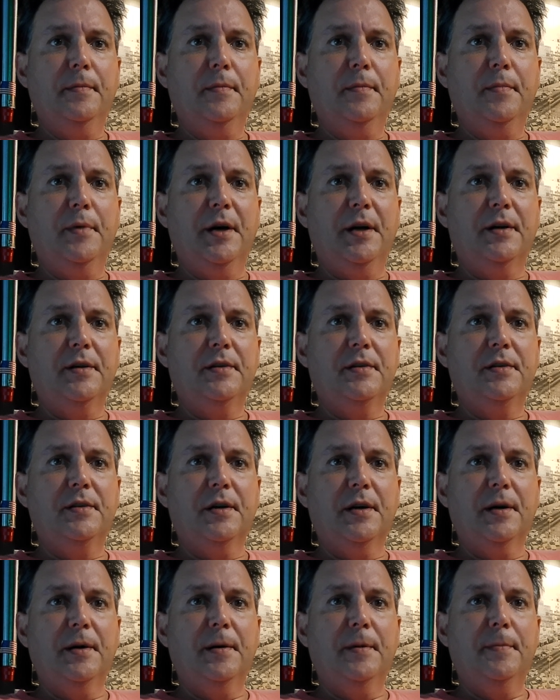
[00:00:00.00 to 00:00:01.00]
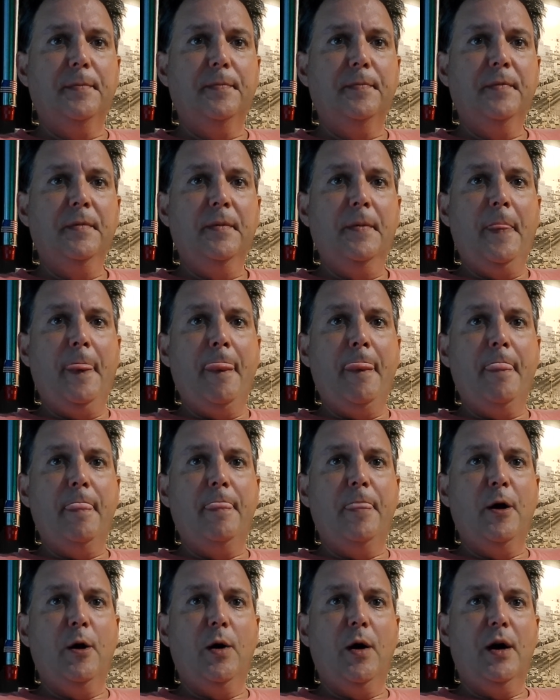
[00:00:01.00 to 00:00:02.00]
But
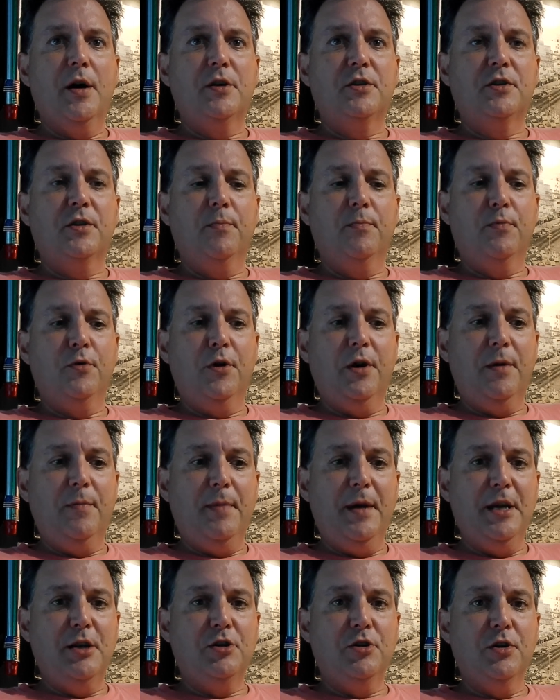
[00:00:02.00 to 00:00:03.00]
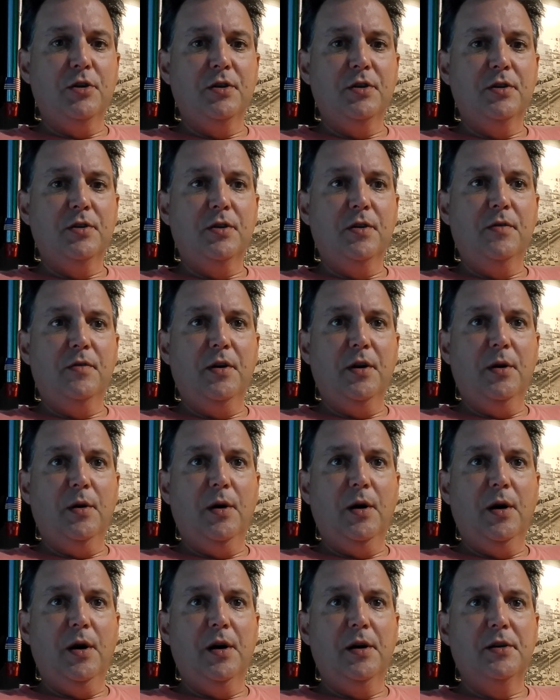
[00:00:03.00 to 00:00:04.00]
there are some pretty beaches. There
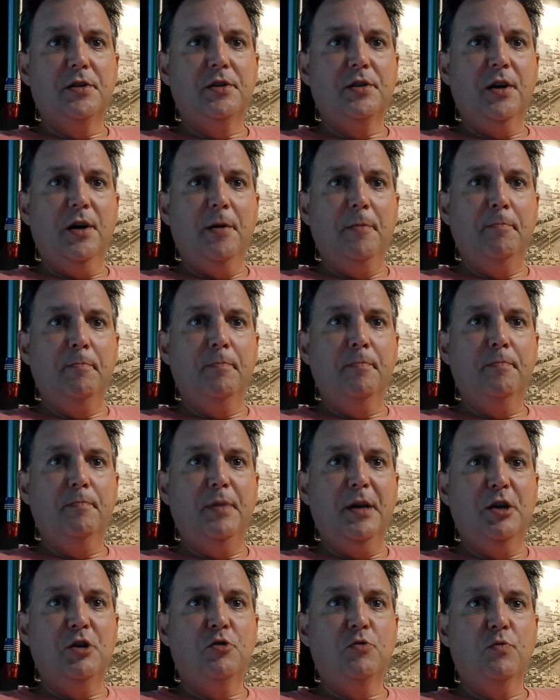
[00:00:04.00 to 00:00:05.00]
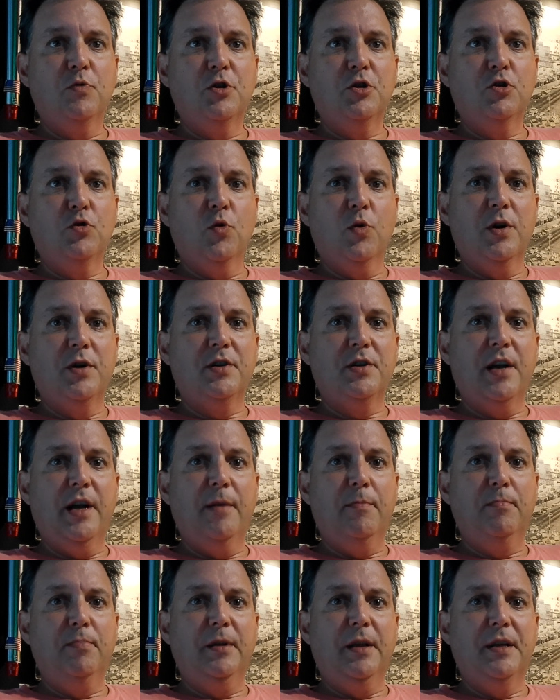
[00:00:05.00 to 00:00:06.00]
are some beach resort
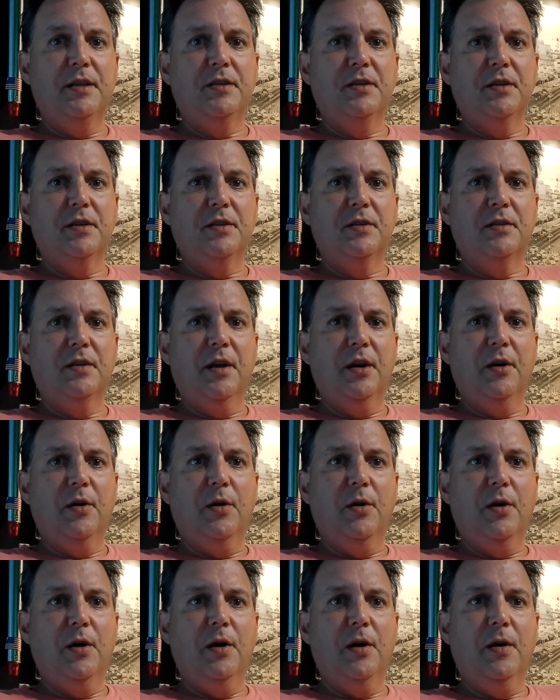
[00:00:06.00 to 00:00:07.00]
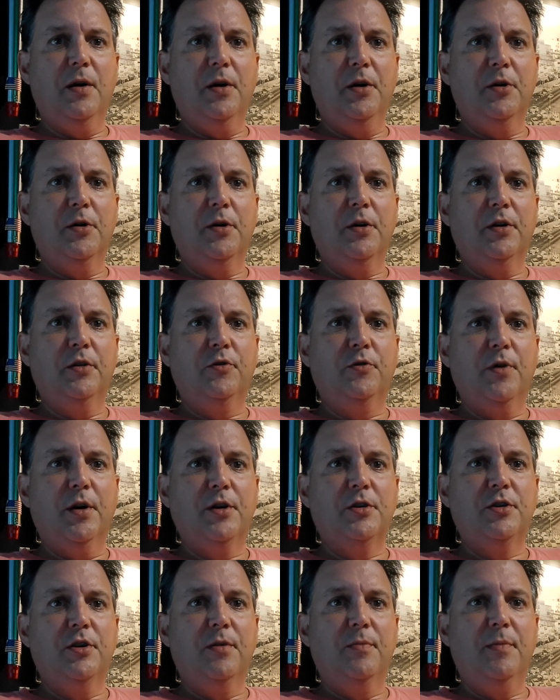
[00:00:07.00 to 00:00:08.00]
type places that are under
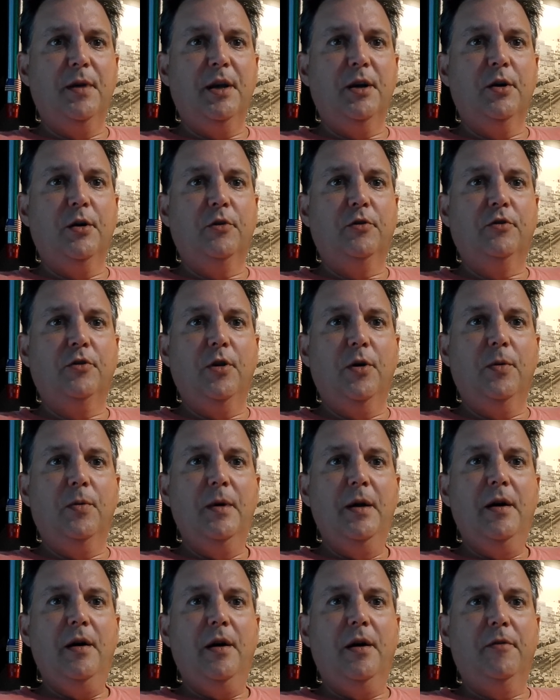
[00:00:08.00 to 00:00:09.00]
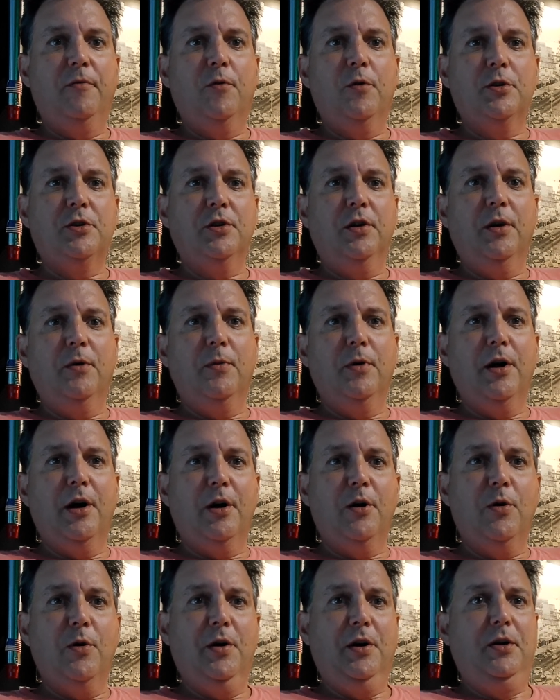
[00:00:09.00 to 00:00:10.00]
construction in Mykonos. So unfortunately we're
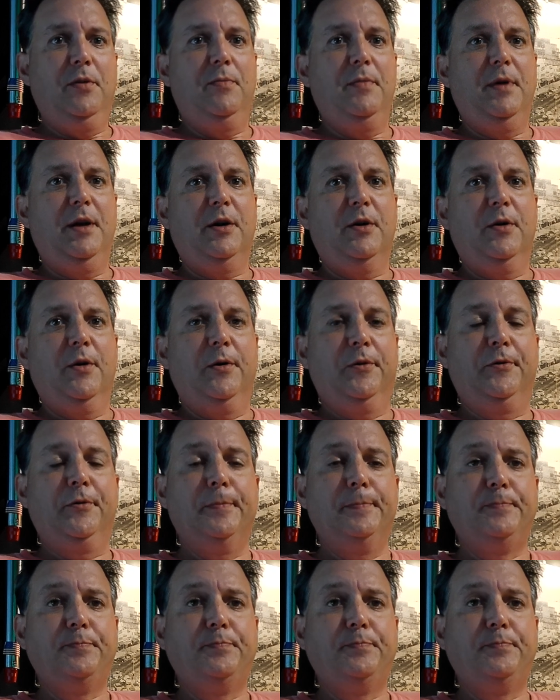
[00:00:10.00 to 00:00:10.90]
not going to Mykonos.